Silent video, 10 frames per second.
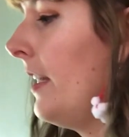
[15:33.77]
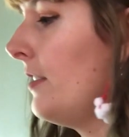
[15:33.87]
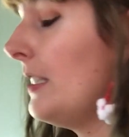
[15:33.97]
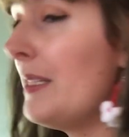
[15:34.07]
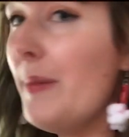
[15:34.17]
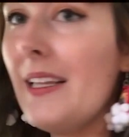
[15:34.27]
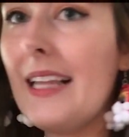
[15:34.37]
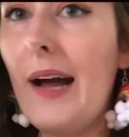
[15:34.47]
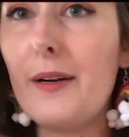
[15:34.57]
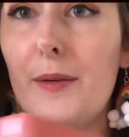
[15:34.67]
Just a bit
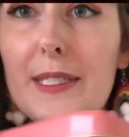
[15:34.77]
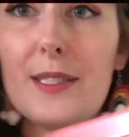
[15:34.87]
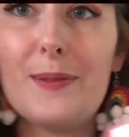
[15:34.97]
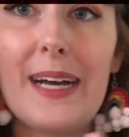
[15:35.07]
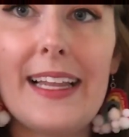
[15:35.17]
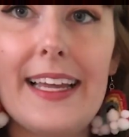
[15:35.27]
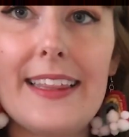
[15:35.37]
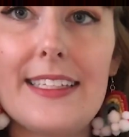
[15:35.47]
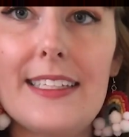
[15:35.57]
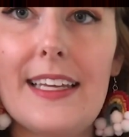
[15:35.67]
louder, which is why I like
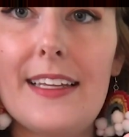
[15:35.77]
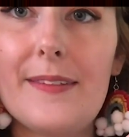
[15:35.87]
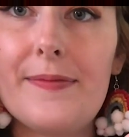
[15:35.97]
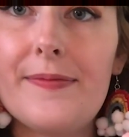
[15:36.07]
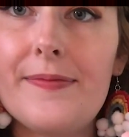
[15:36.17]
the 10.